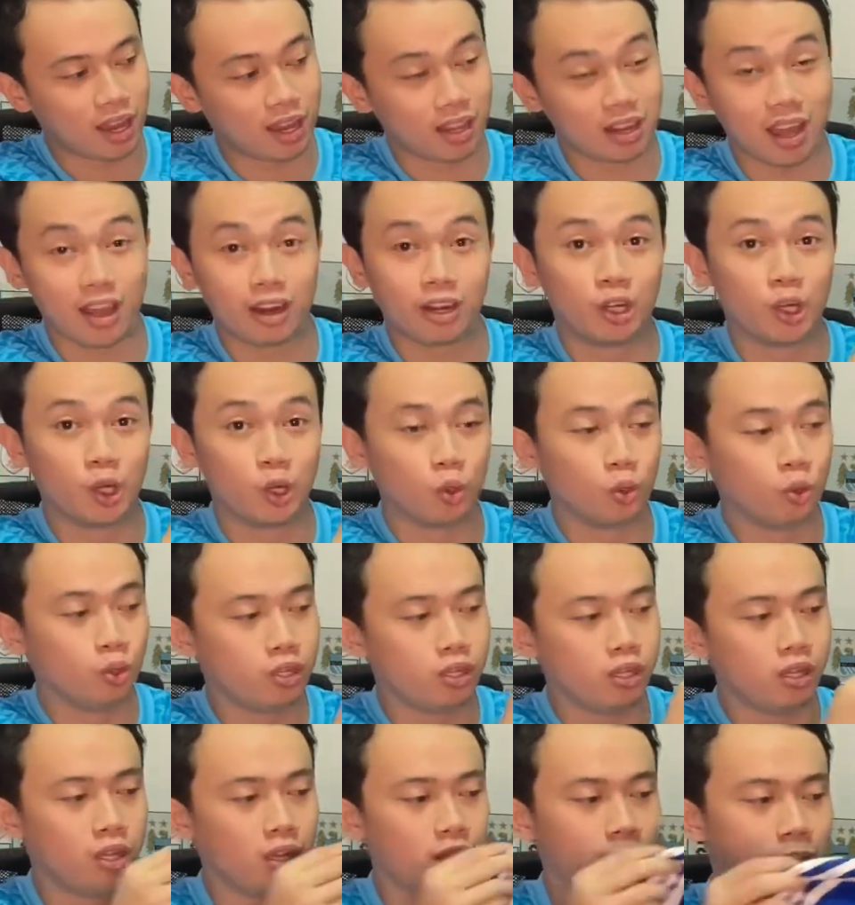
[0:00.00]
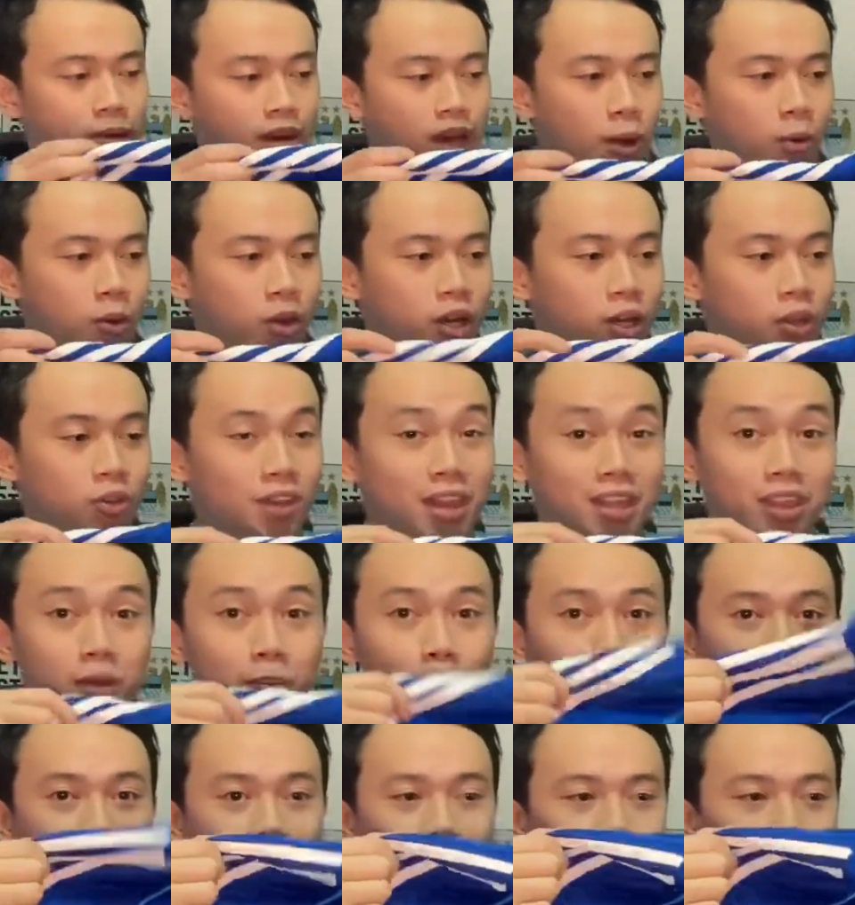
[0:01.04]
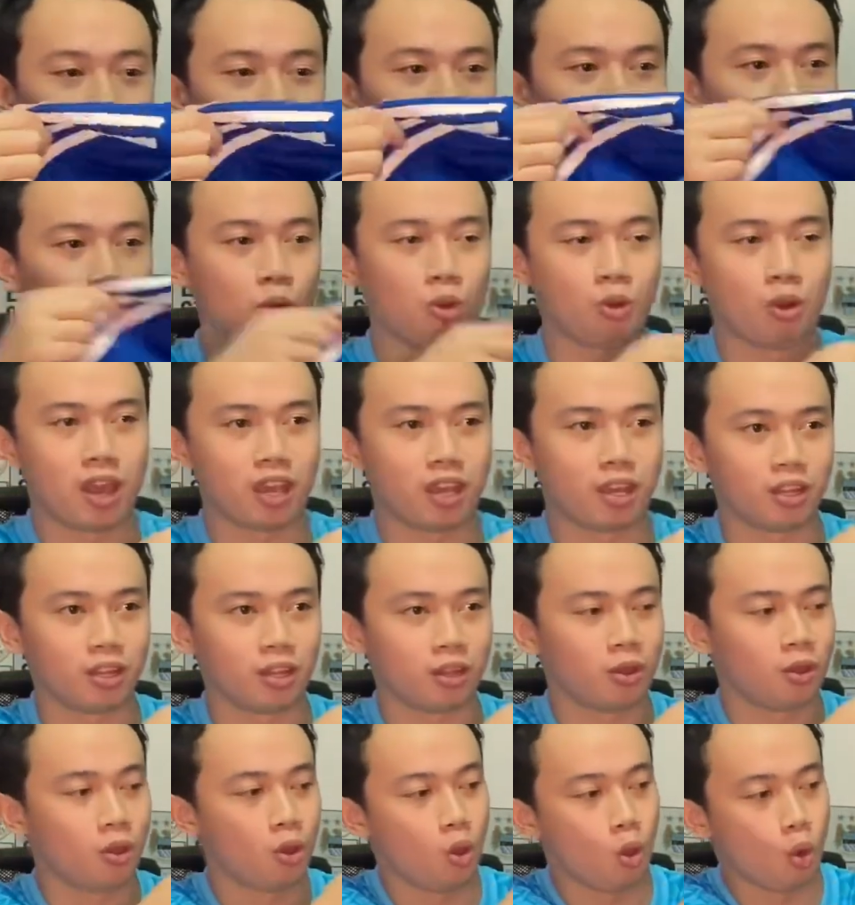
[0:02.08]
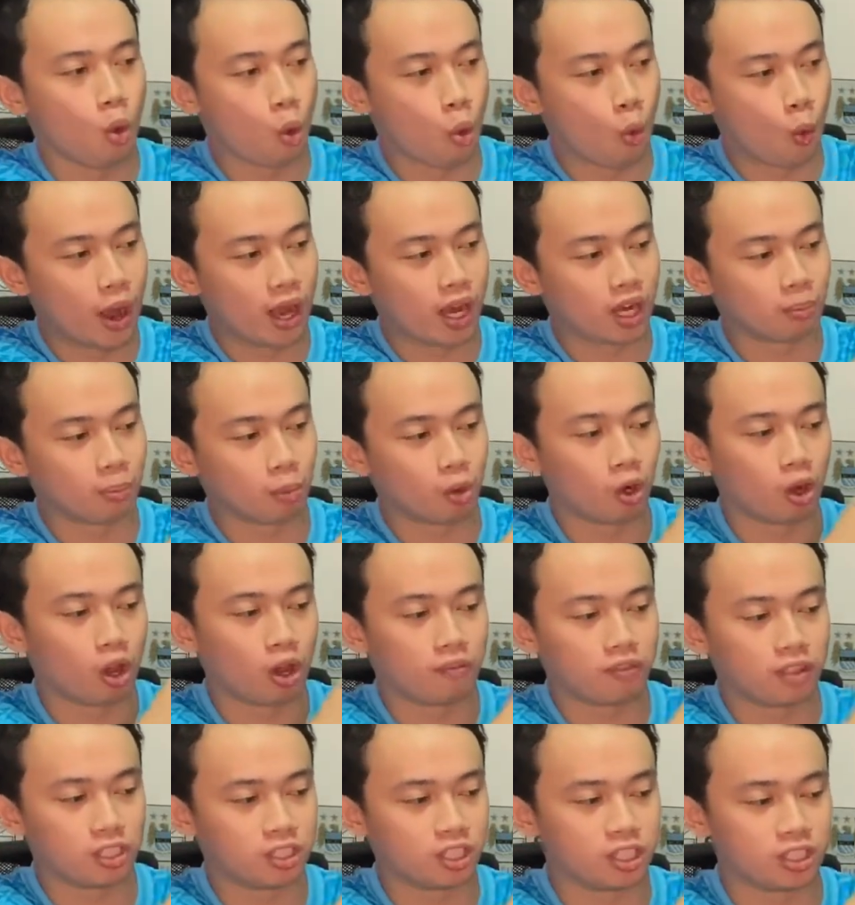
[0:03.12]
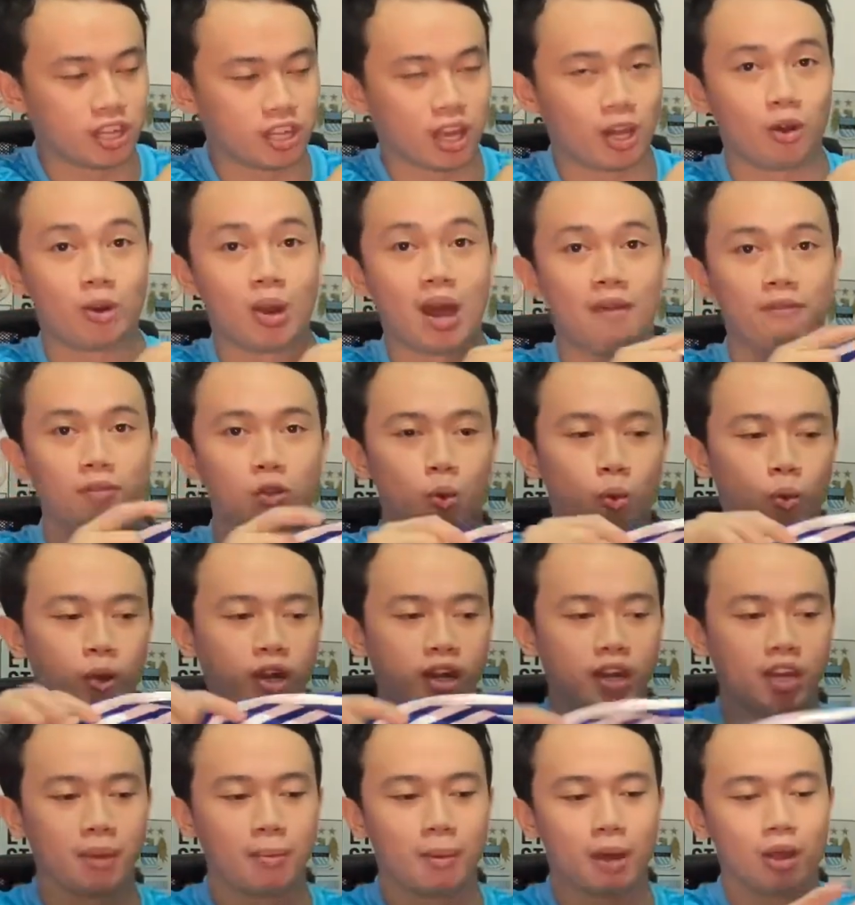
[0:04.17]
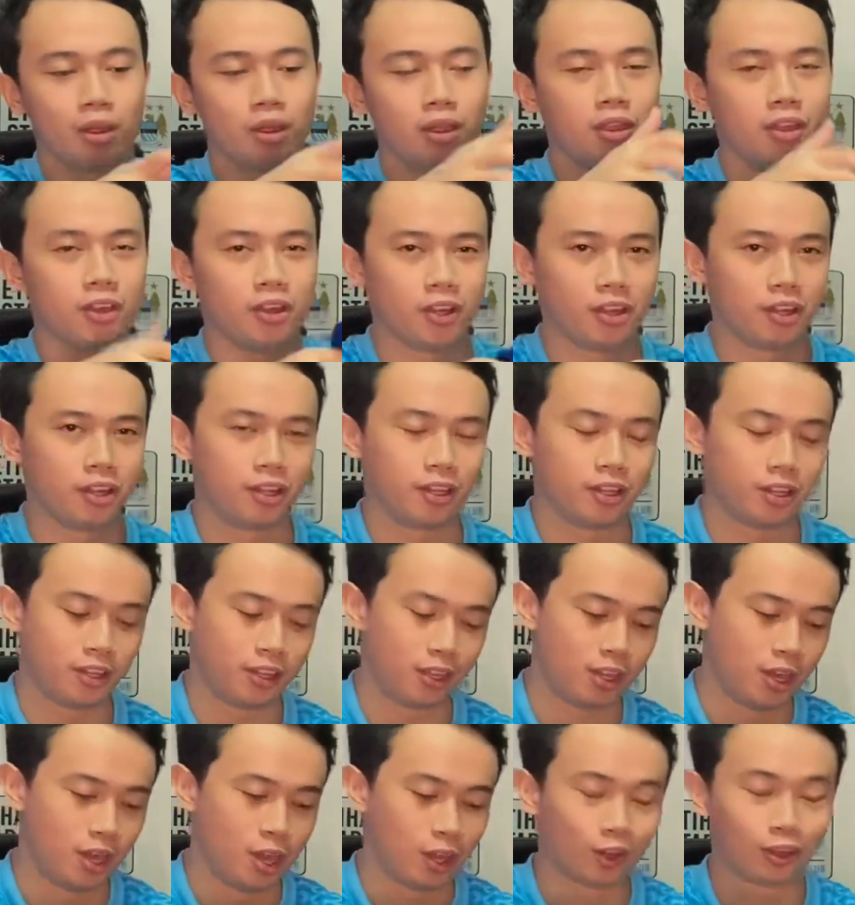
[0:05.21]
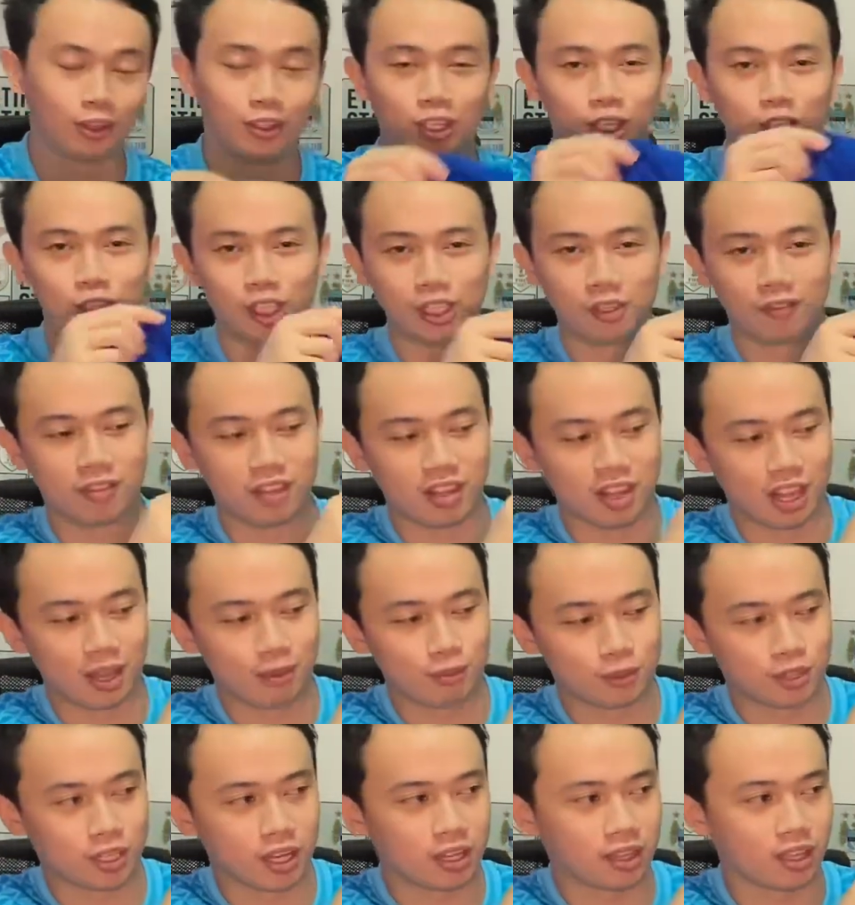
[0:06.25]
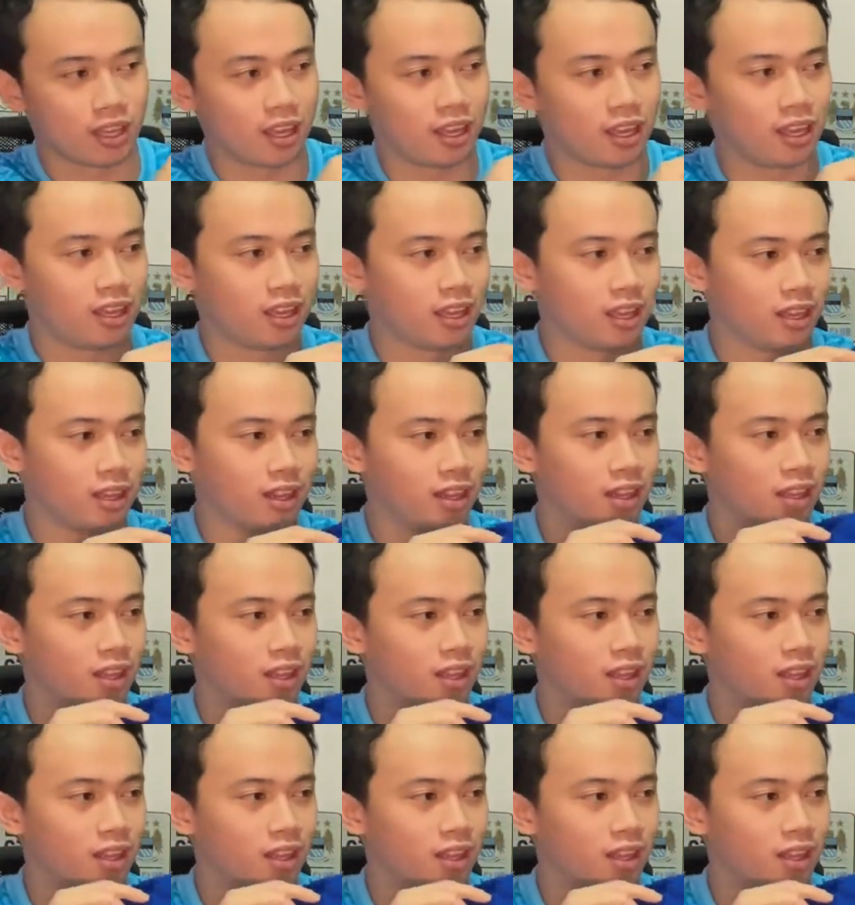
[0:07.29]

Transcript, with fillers: It had Raul, but I wanted to get the plain one so I can wear it more often since I don't have to worry about the condition of the name set and